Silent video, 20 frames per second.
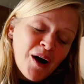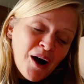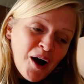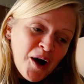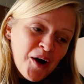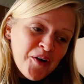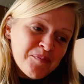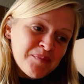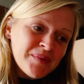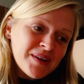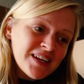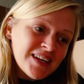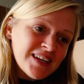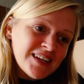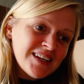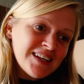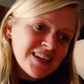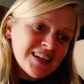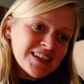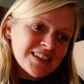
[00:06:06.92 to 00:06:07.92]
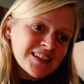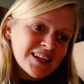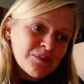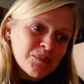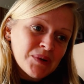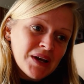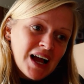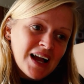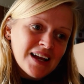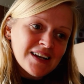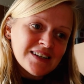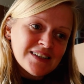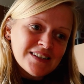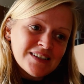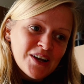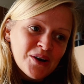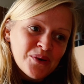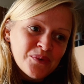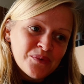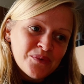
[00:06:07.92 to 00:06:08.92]
part of me is like well I
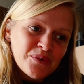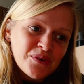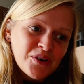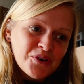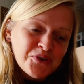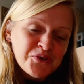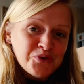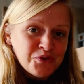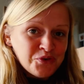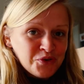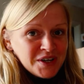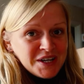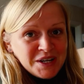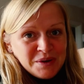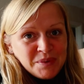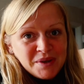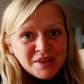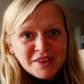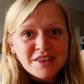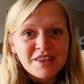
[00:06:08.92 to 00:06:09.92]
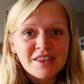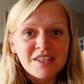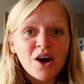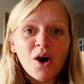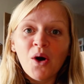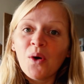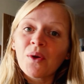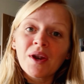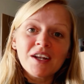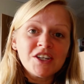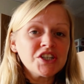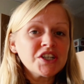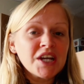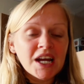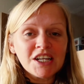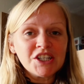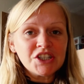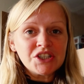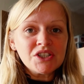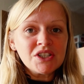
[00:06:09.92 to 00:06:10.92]
don't agree with the whole
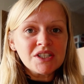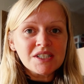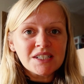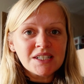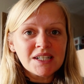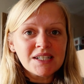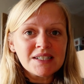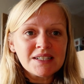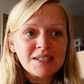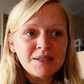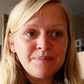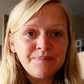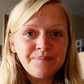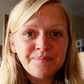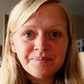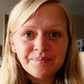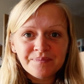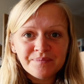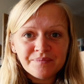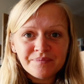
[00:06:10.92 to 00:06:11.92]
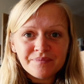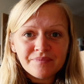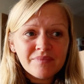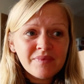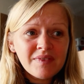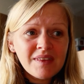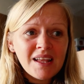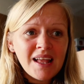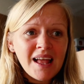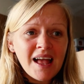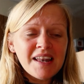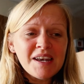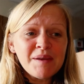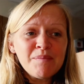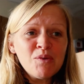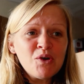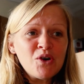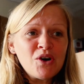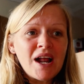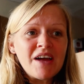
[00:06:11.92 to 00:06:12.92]
educational system
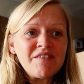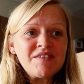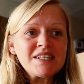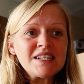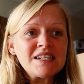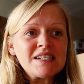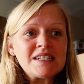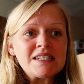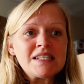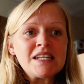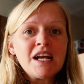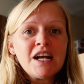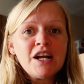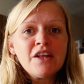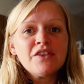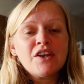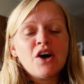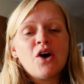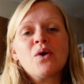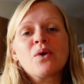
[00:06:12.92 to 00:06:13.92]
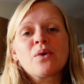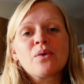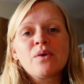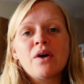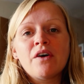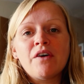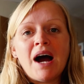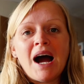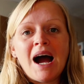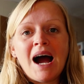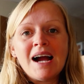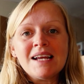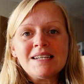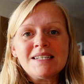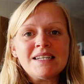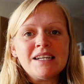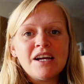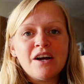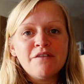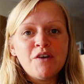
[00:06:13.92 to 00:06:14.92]
anymore ever since the whole
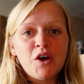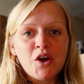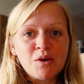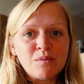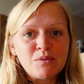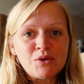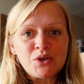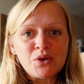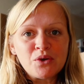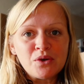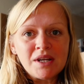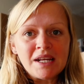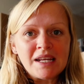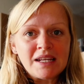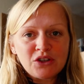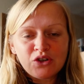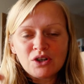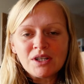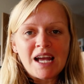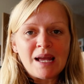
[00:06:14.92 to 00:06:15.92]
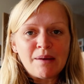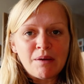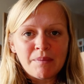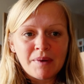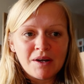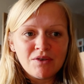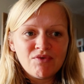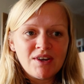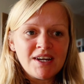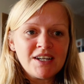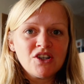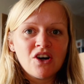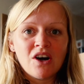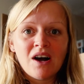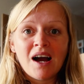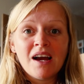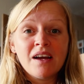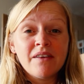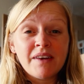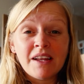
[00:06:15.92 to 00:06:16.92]
idea of homeschooling sort of came on my
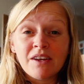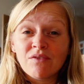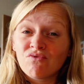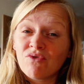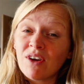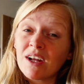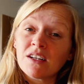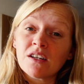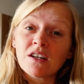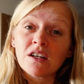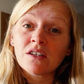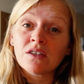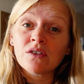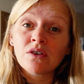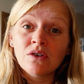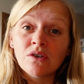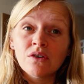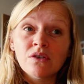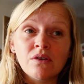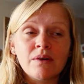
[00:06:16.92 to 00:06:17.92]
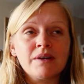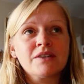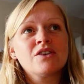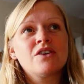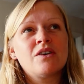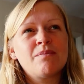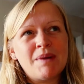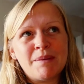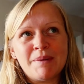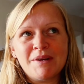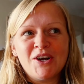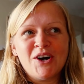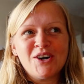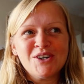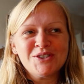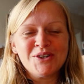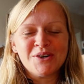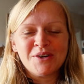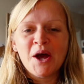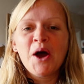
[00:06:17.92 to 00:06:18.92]
radar I have like read a ton or not maybe not
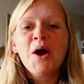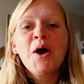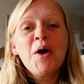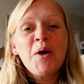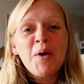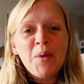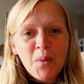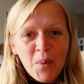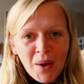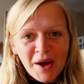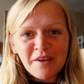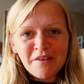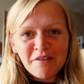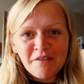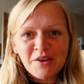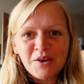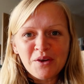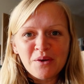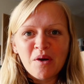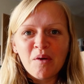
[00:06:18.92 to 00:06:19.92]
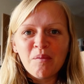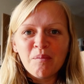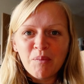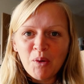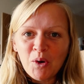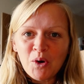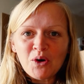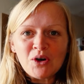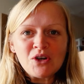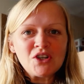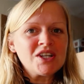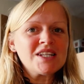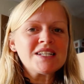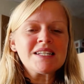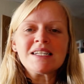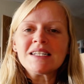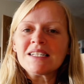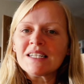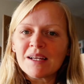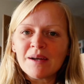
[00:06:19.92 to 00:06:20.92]
a ton quite a few books,
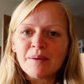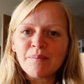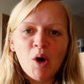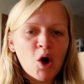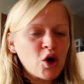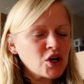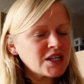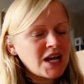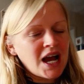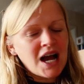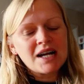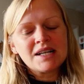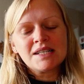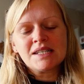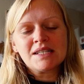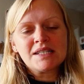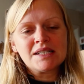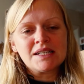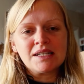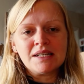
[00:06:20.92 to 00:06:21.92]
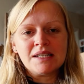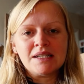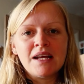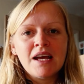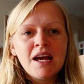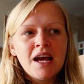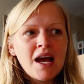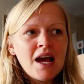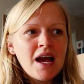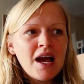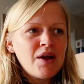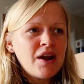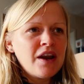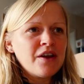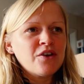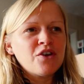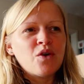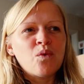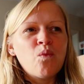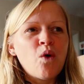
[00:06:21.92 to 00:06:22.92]
listen to podcasts and
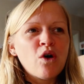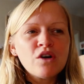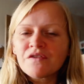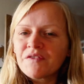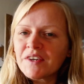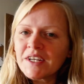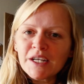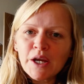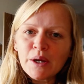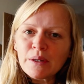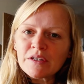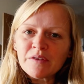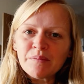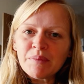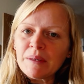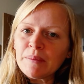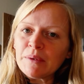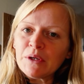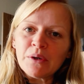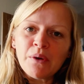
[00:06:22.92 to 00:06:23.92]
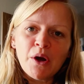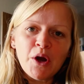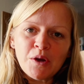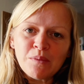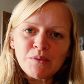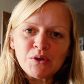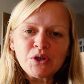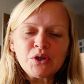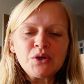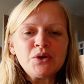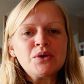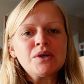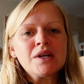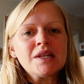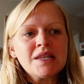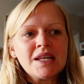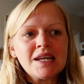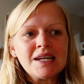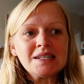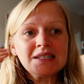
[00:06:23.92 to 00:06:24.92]
you know watch videos of people who homeschool
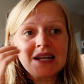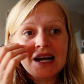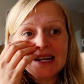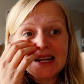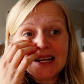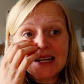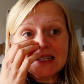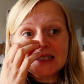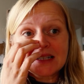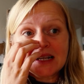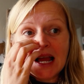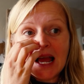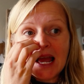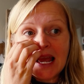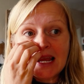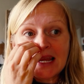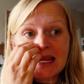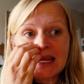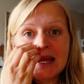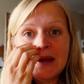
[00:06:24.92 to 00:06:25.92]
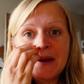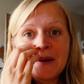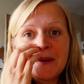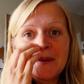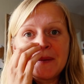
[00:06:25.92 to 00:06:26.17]
and things and it is a